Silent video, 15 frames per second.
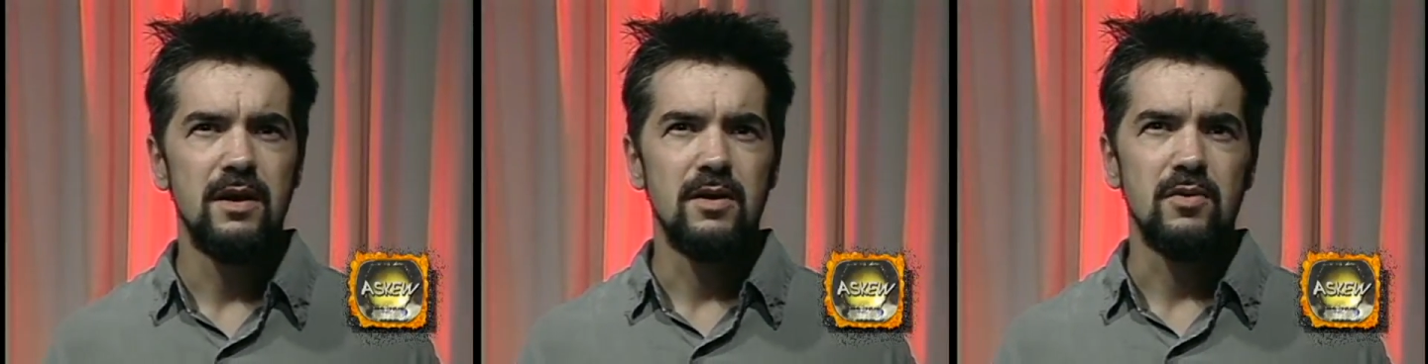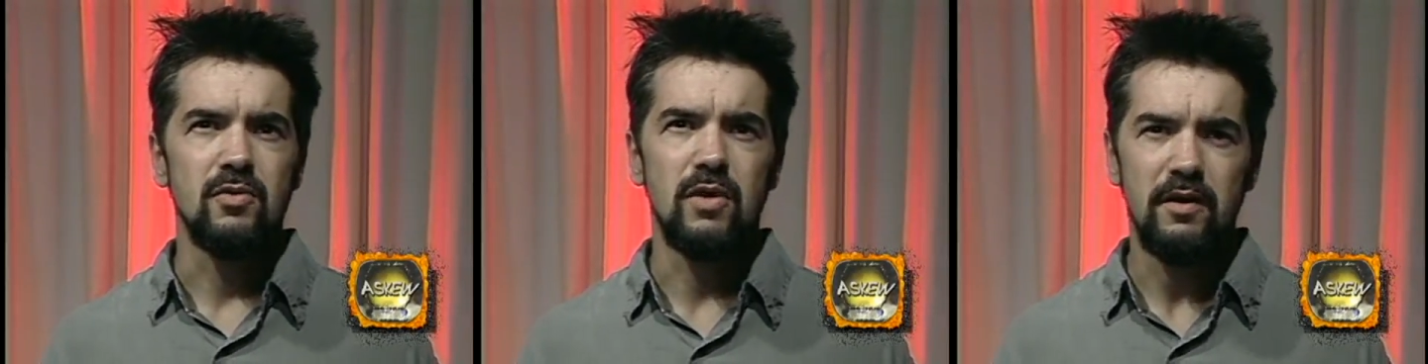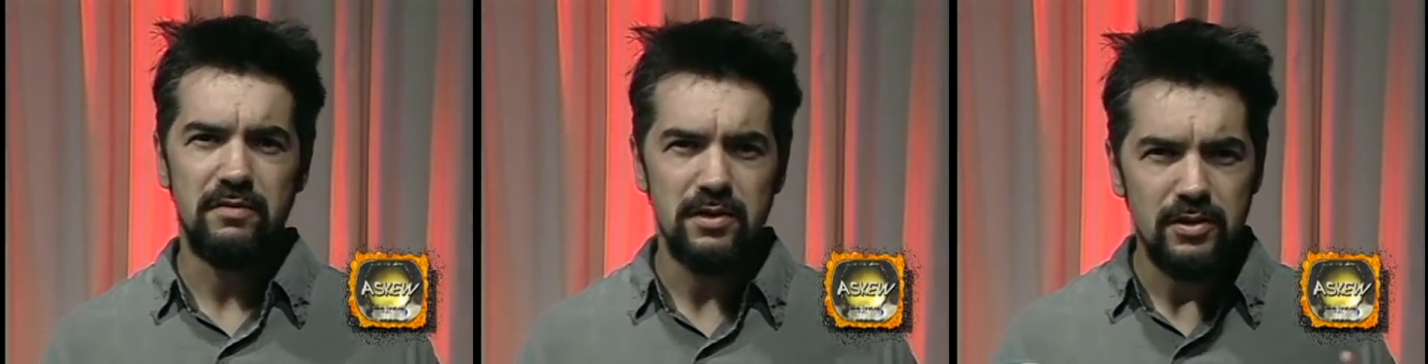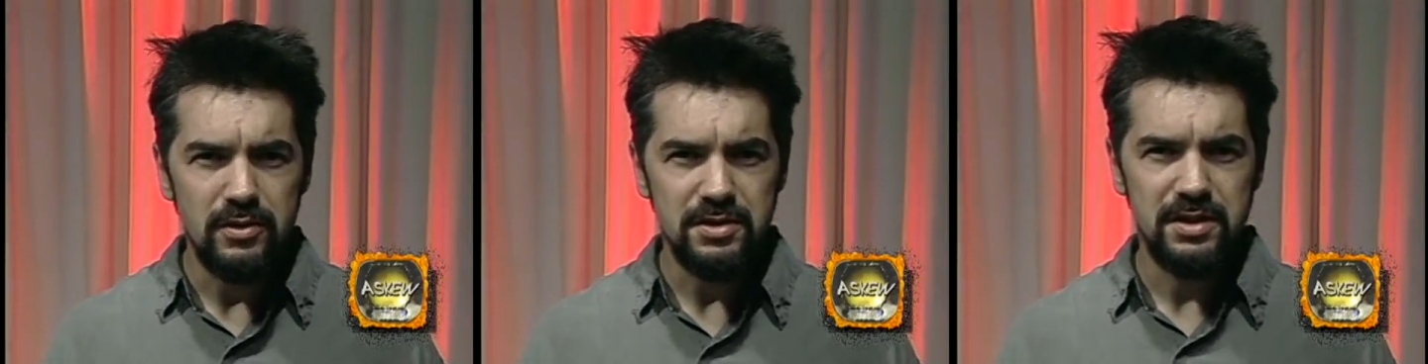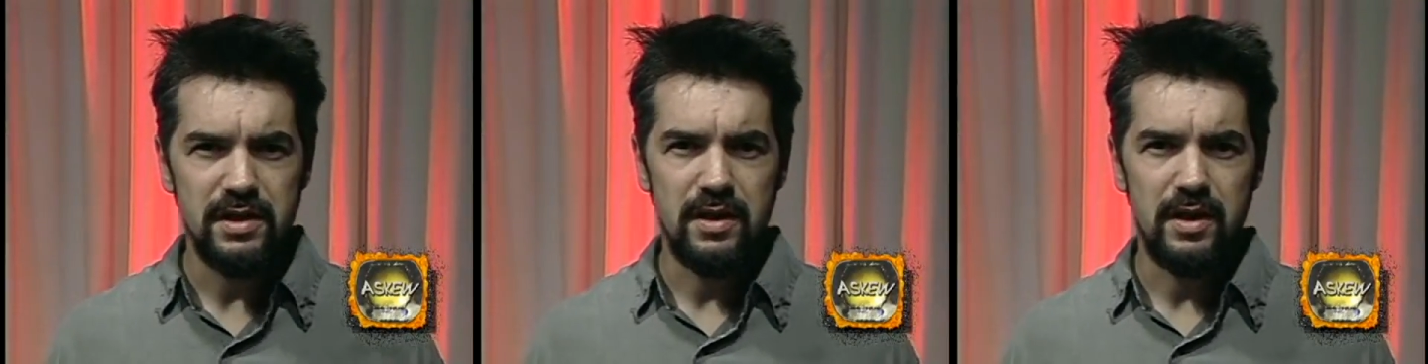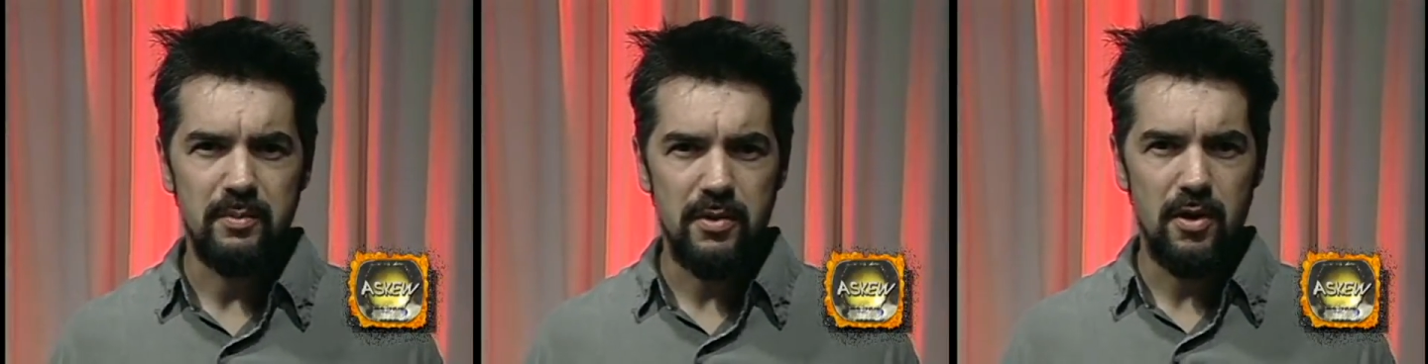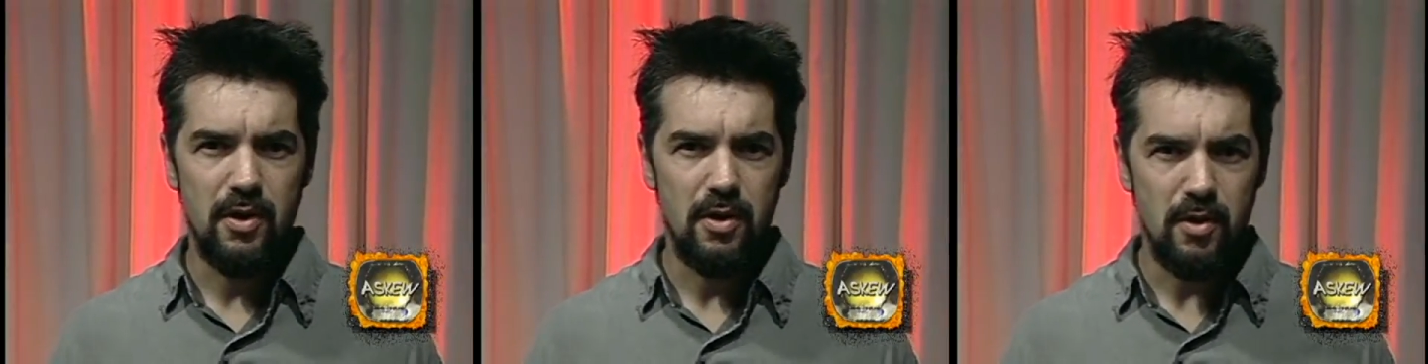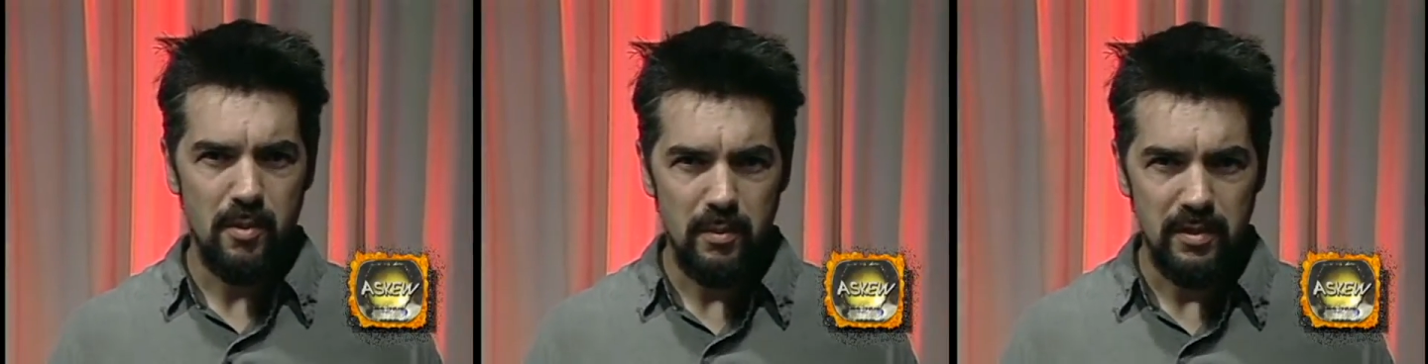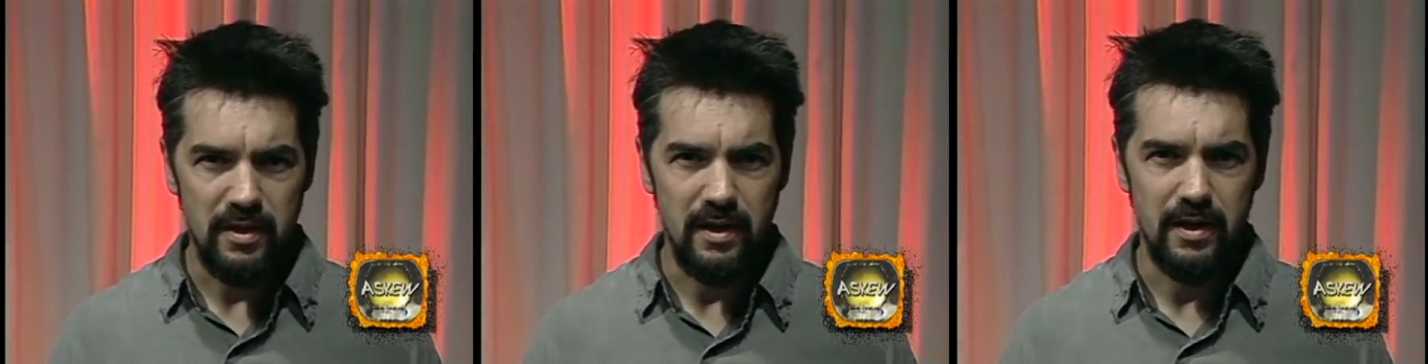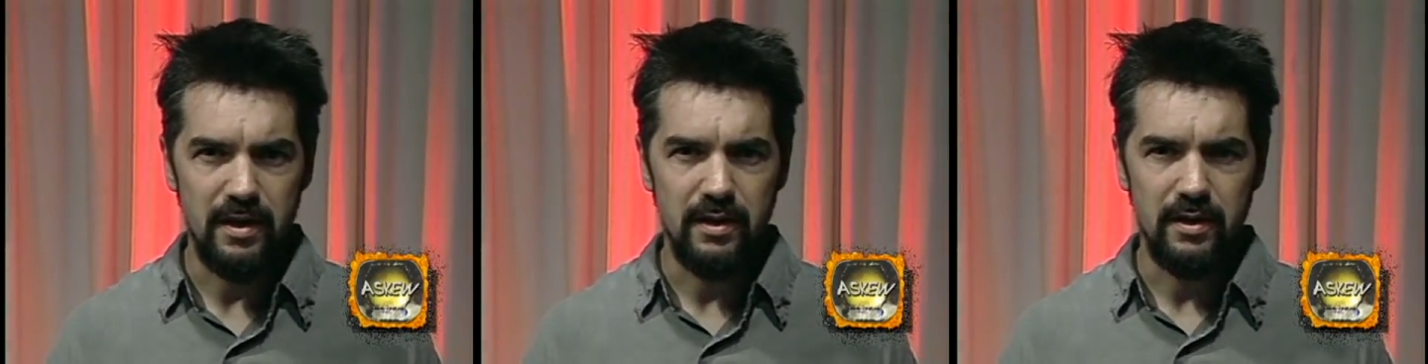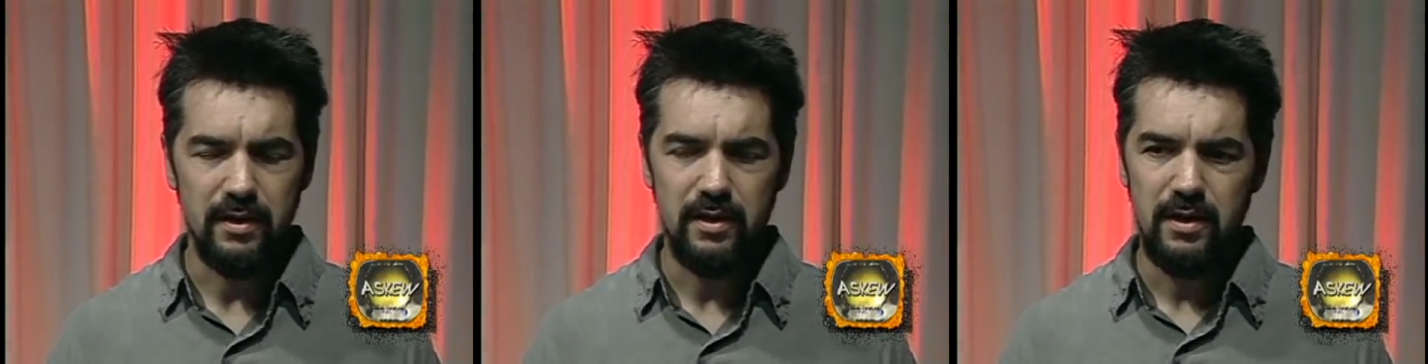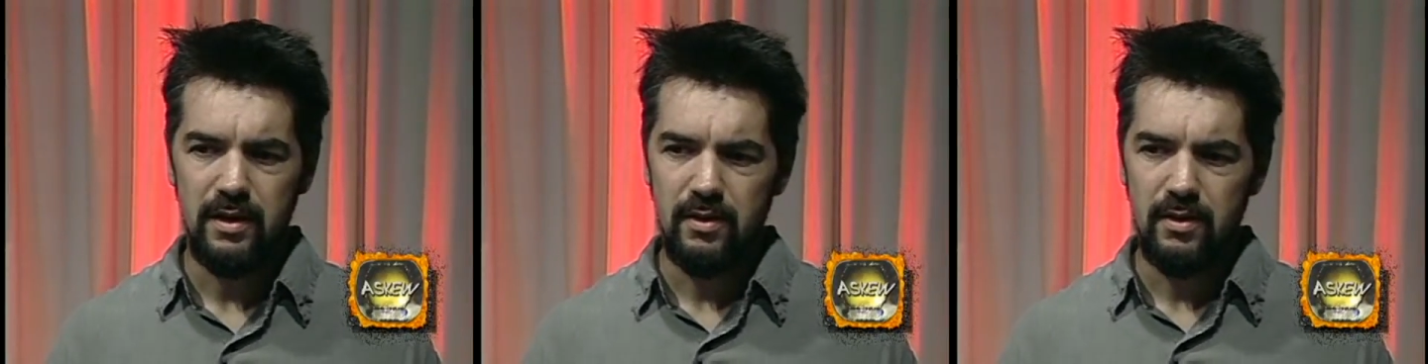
revolutionary poem then